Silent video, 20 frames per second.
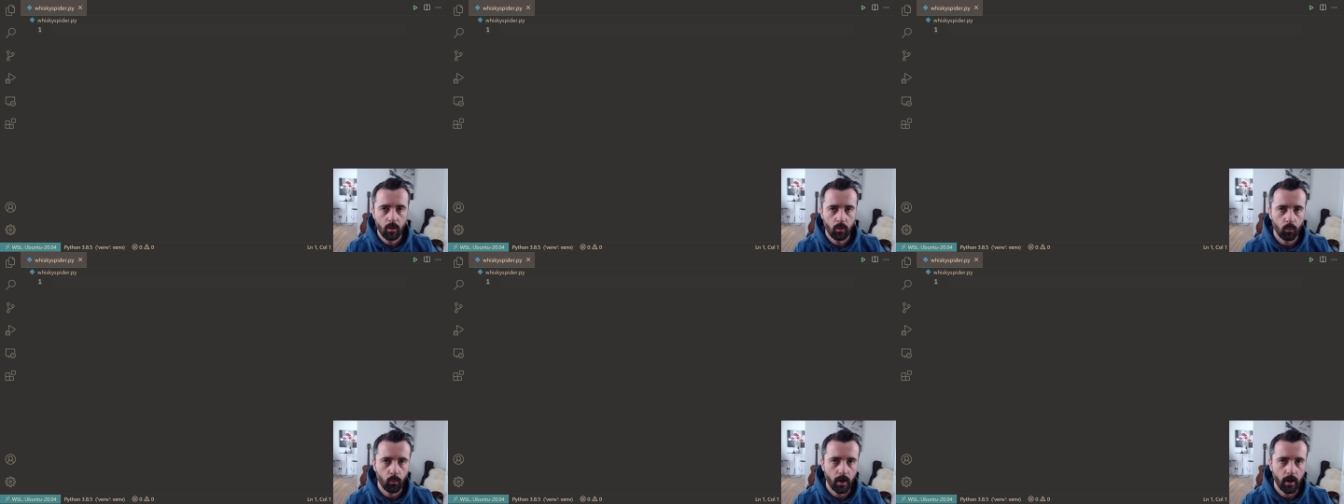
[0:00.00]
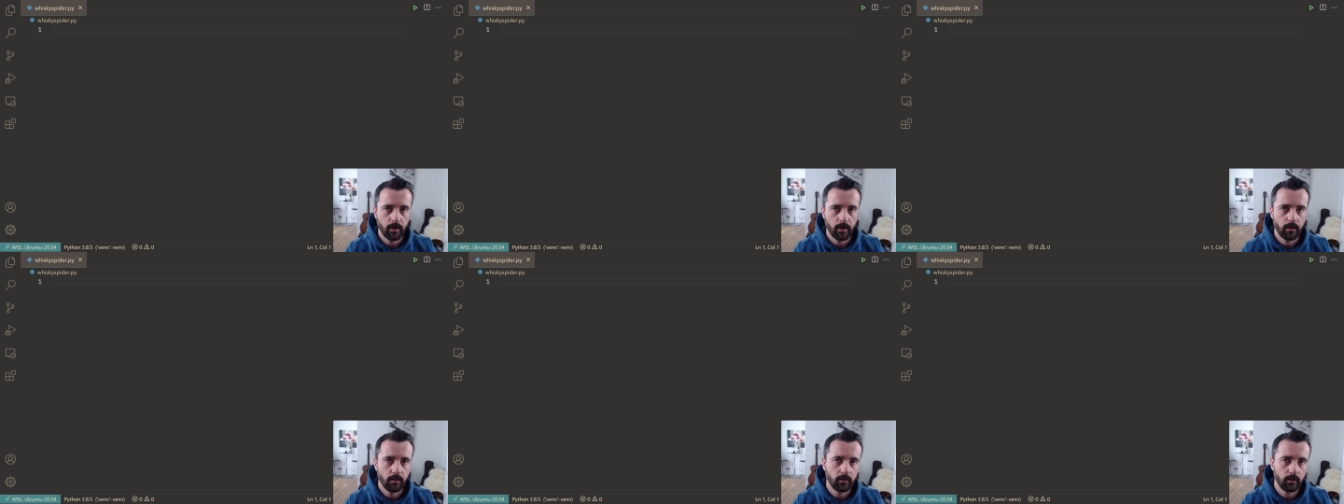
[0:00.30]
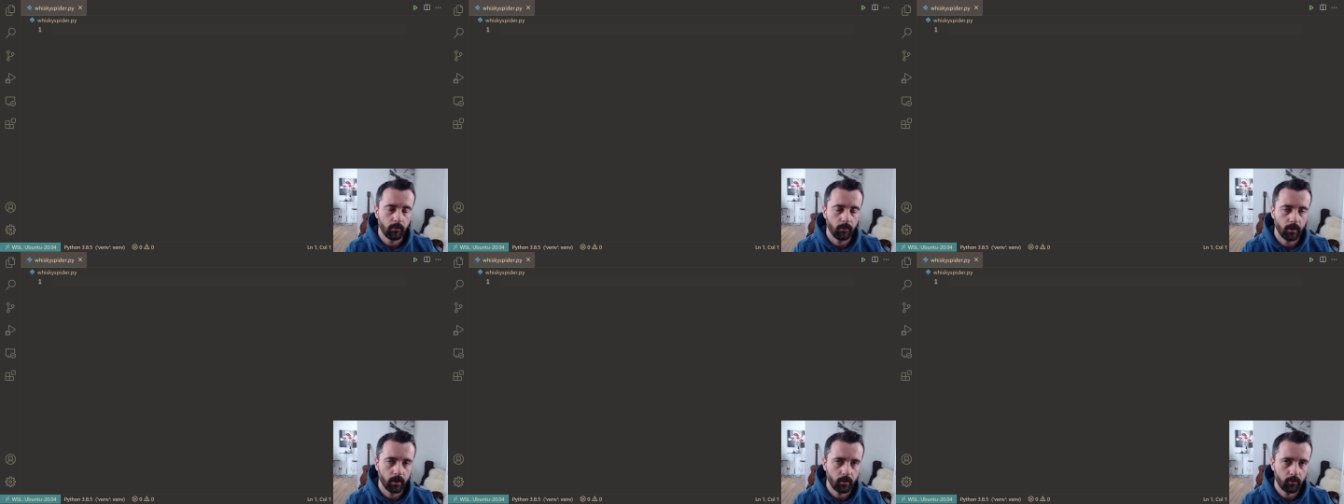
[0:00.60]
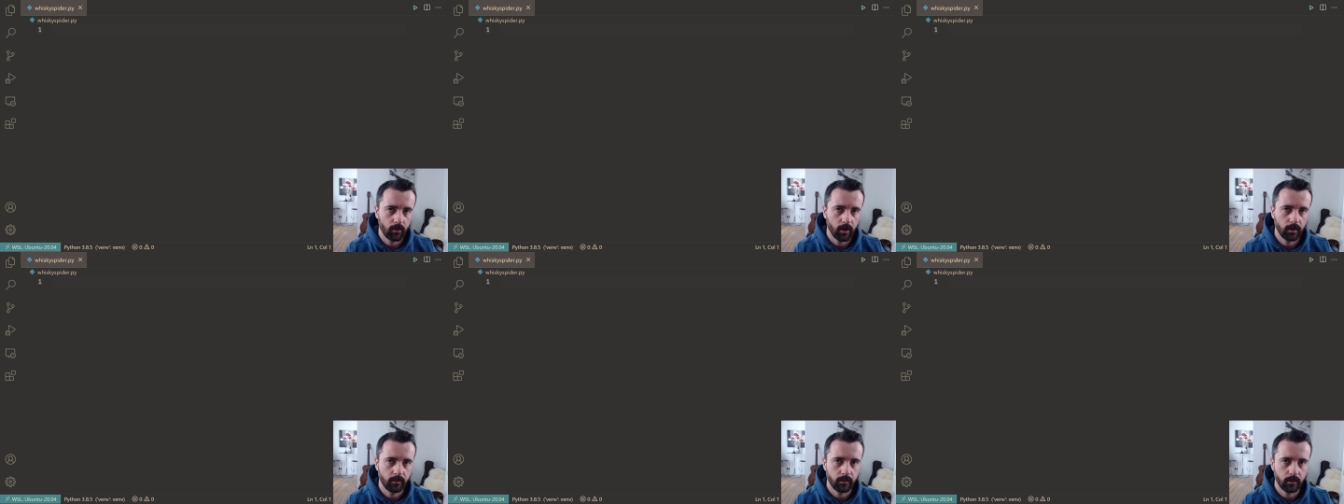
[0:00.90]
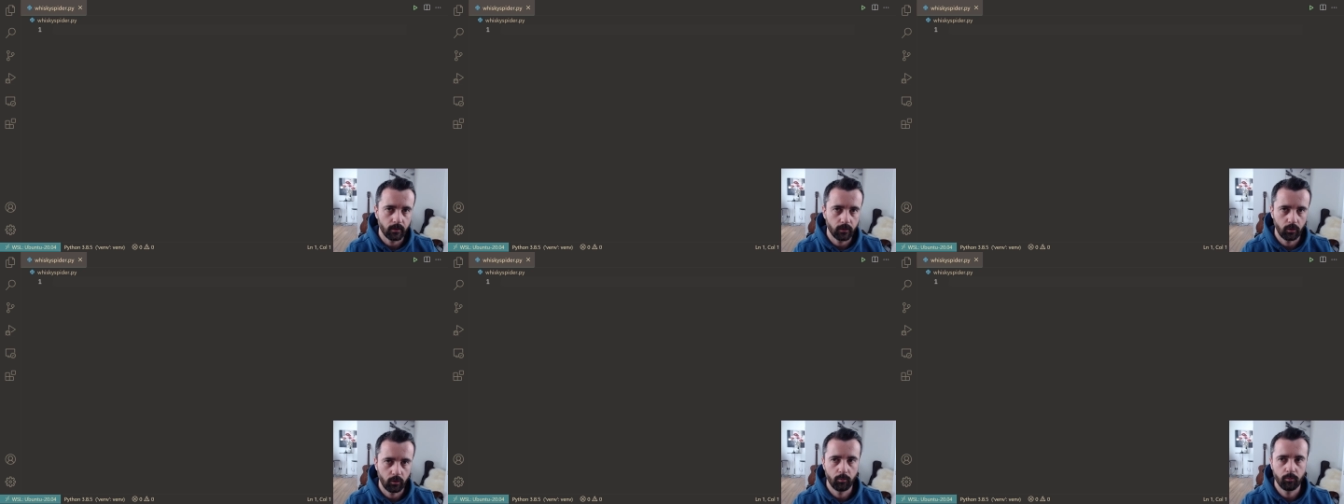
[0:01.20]
when you are
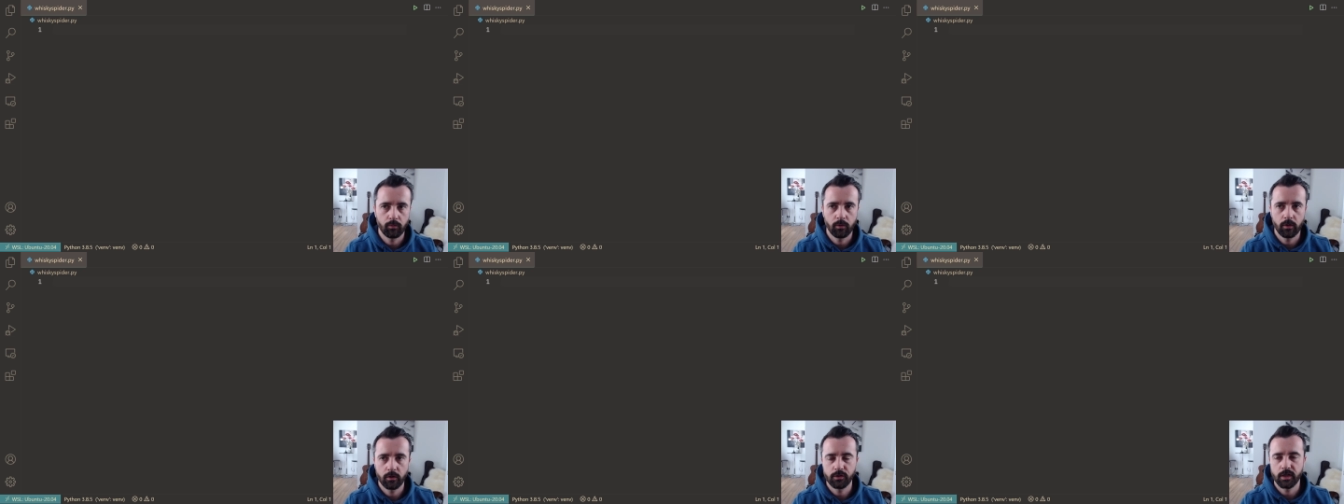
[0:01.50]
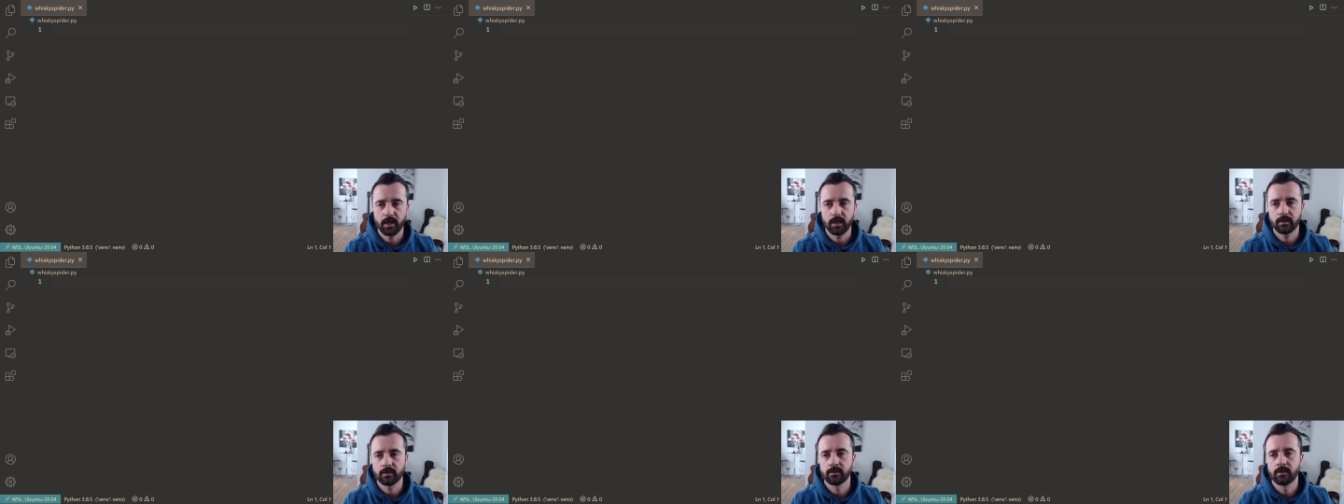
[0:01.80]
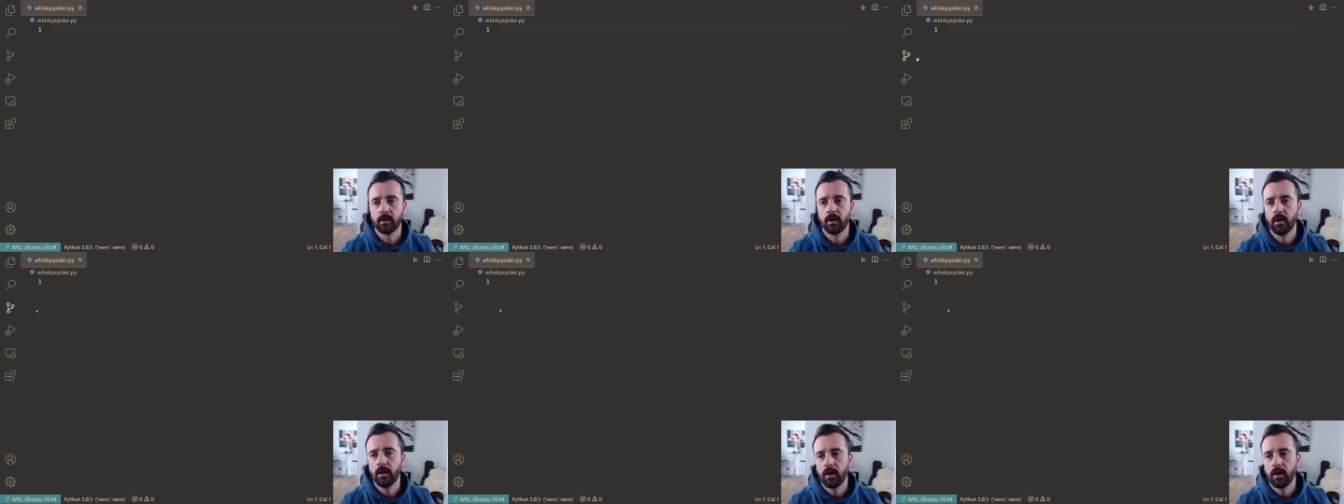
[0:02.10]
creating new projects.